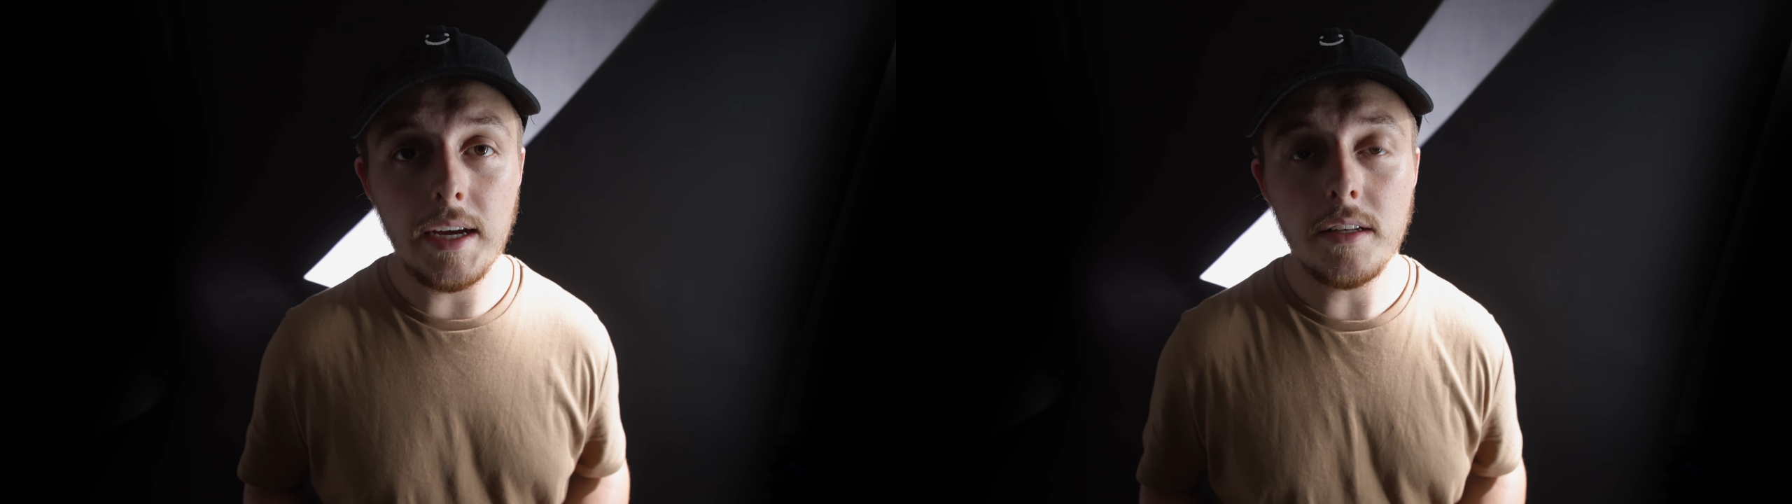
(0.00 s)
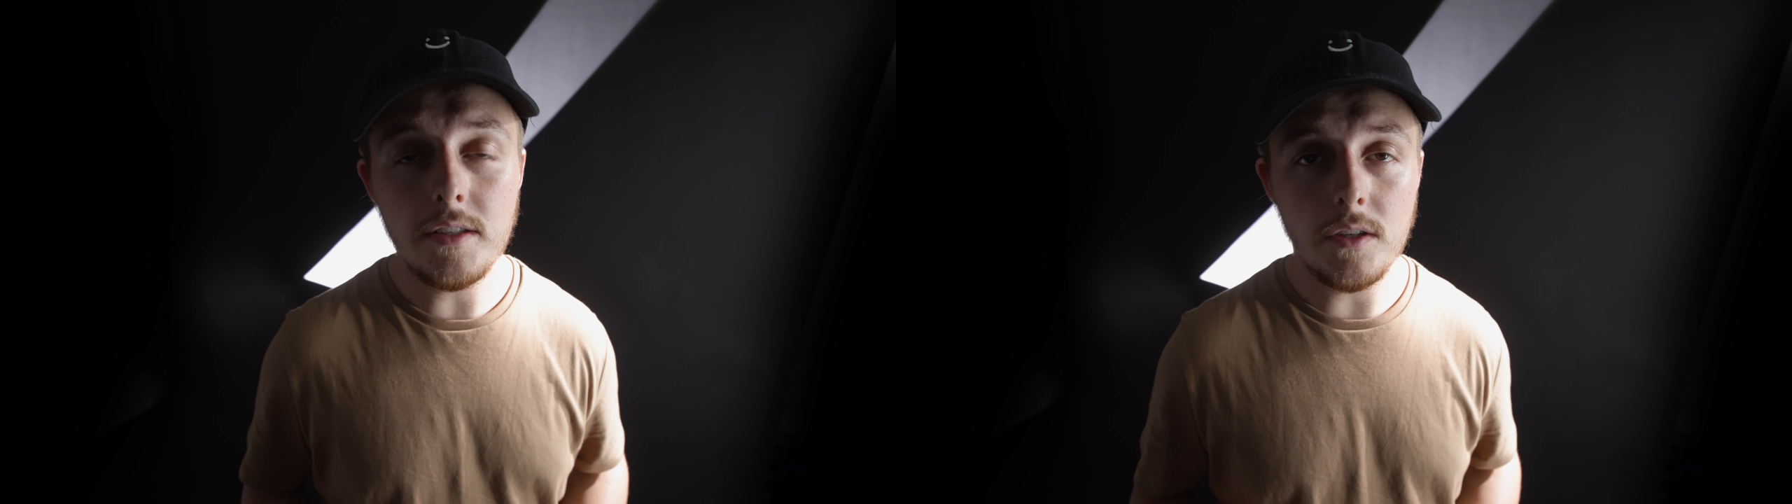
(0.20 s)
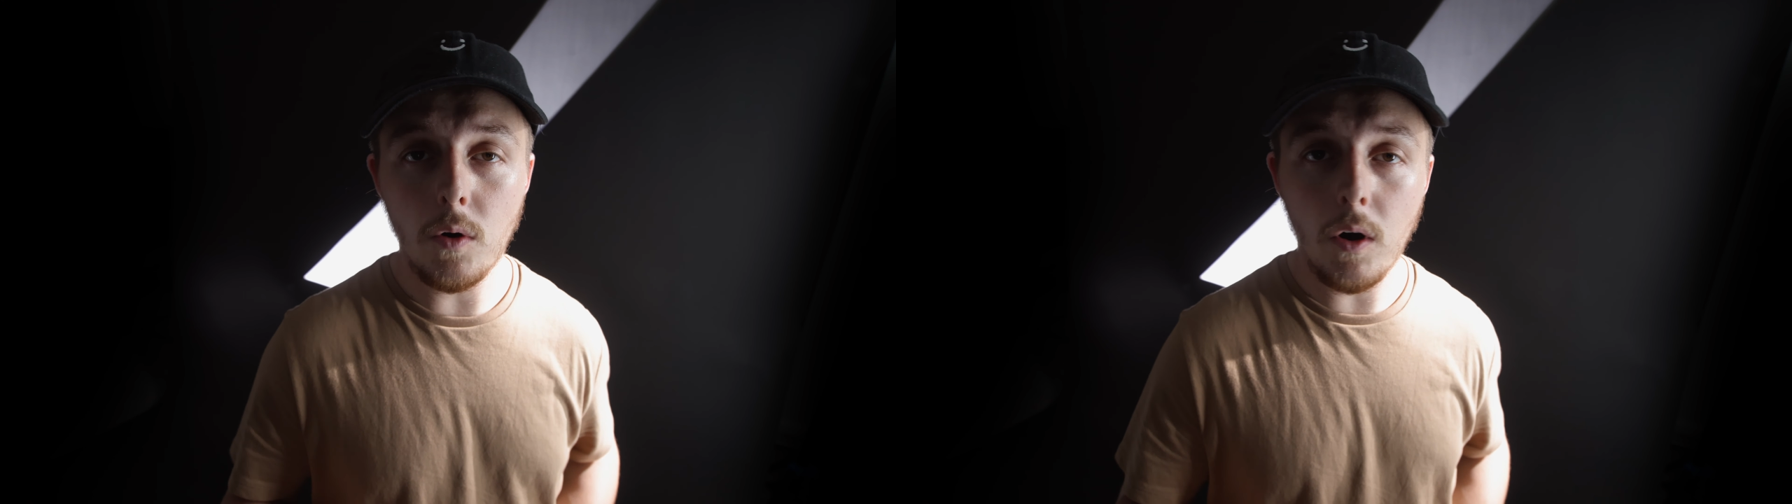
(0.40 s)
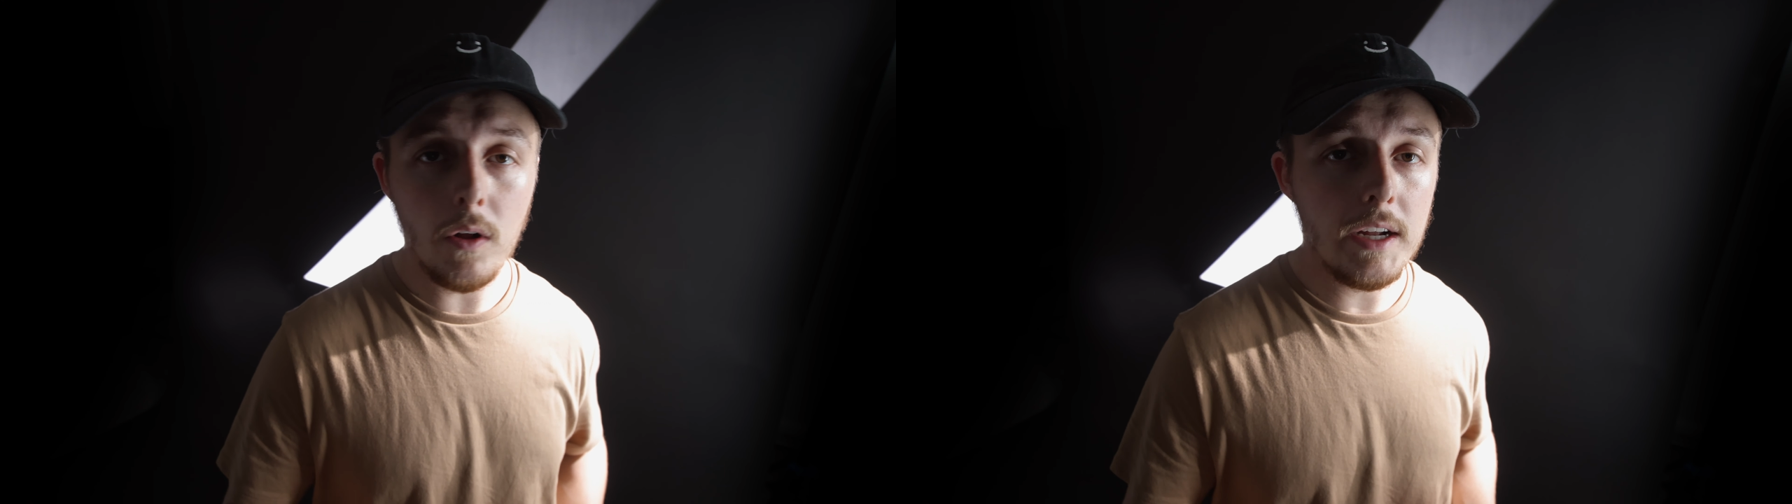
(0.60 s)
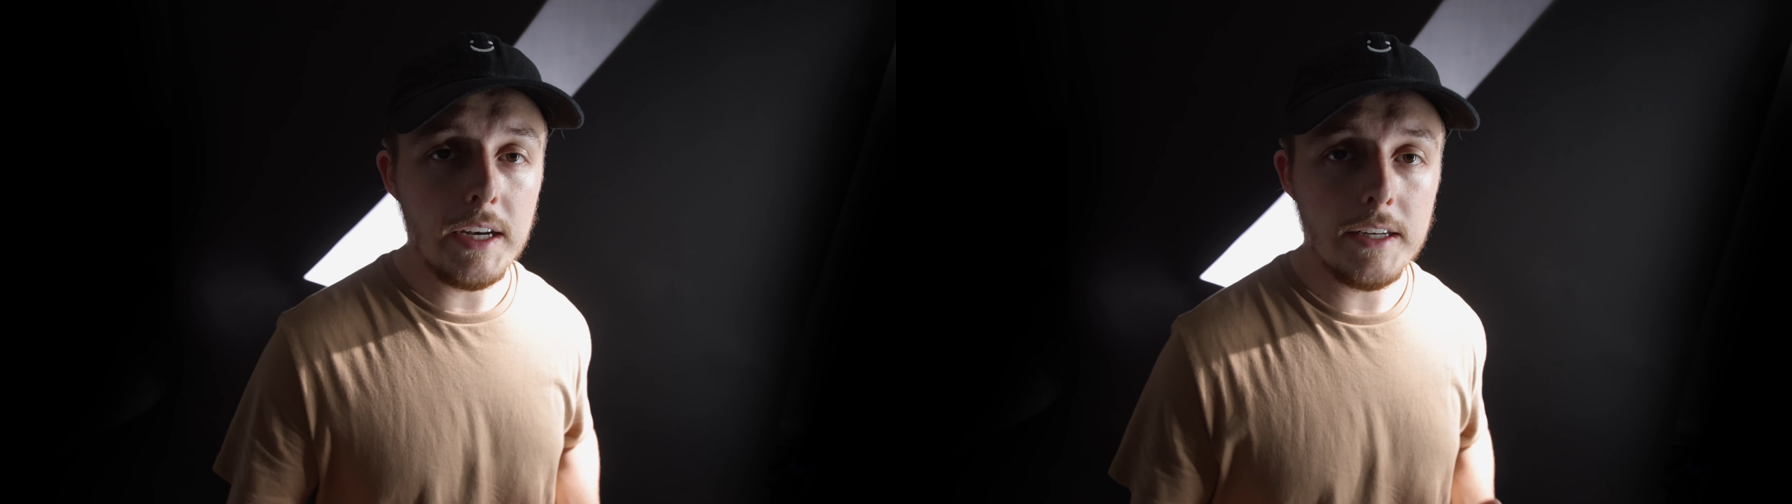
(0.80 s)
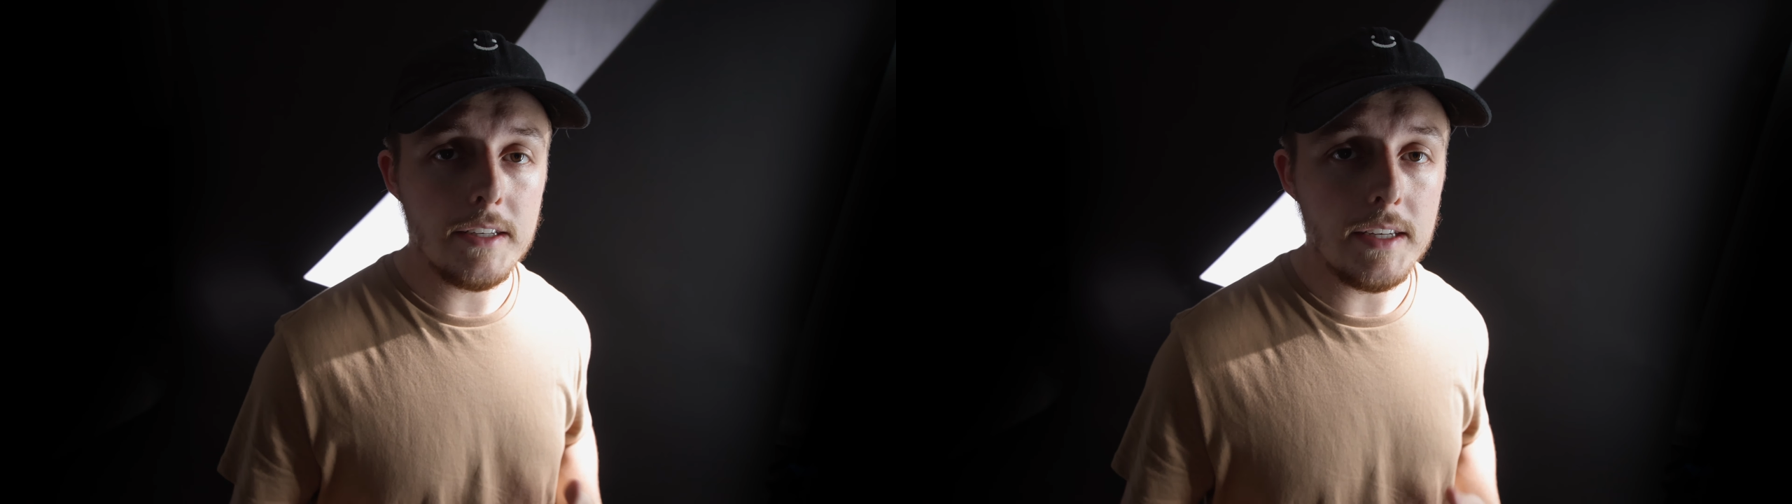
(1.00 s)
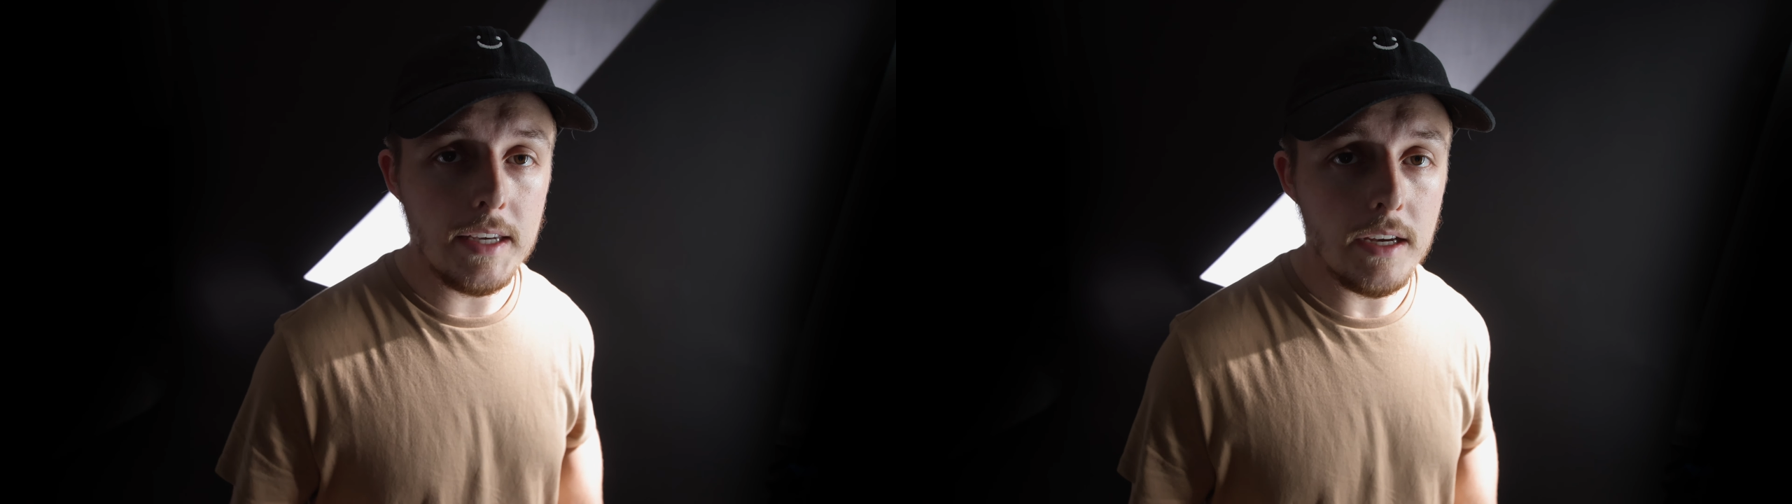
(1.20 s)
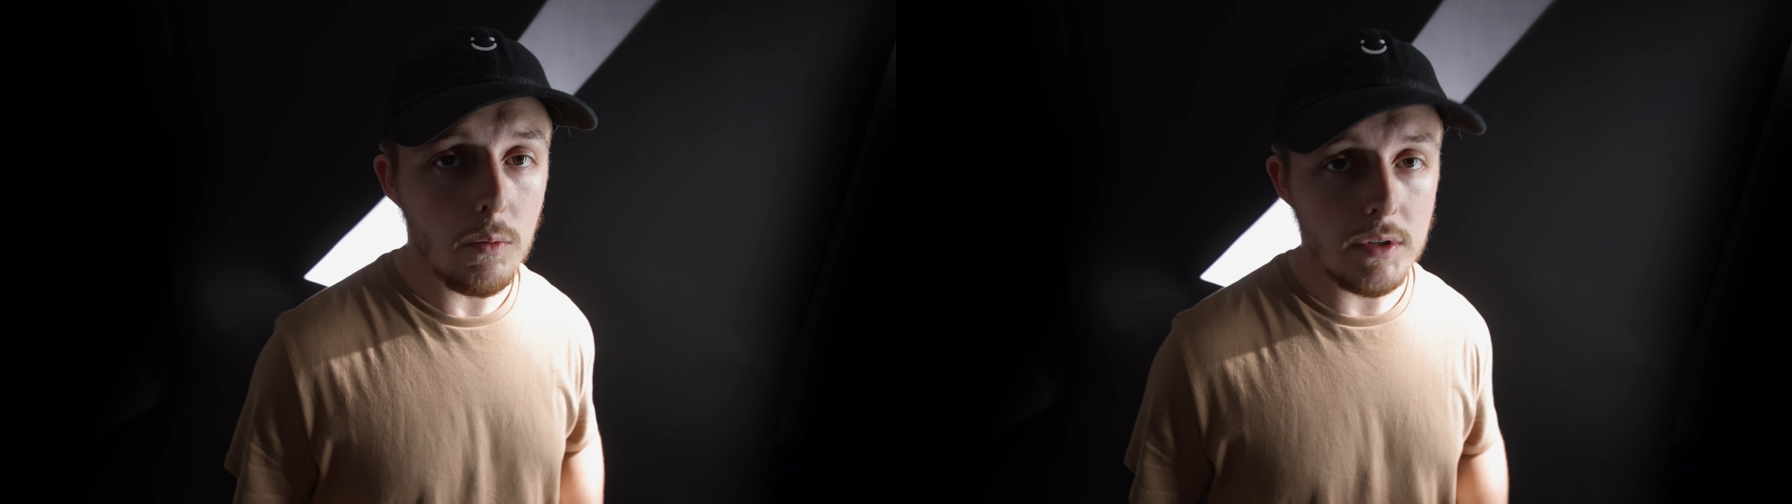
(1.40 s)
yet, so all I needed to
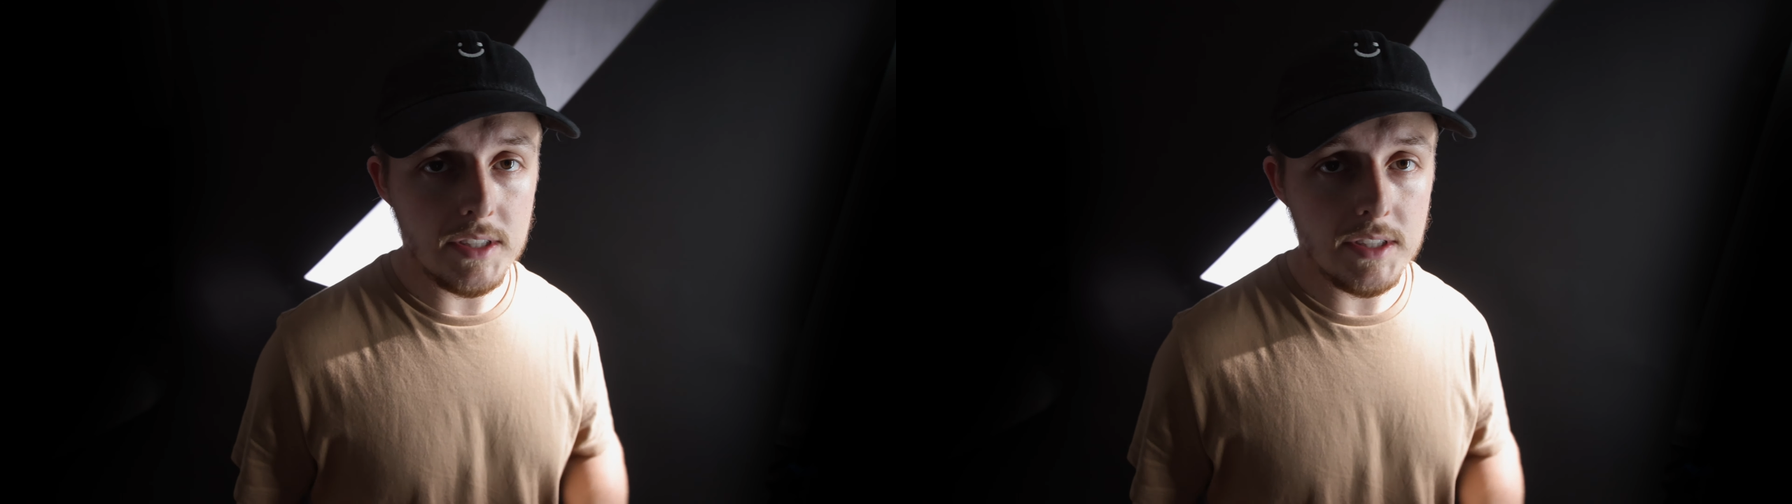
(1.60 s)
get was